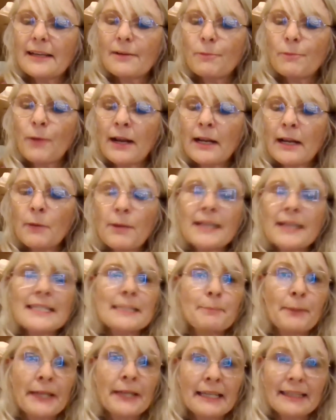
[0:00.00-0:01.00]
when I went
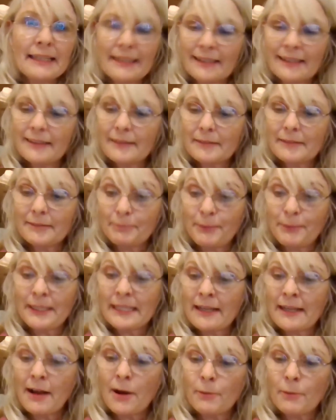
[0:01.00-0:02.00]
to
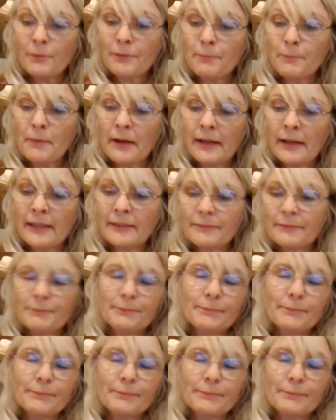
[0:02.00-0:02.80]
pick it up with my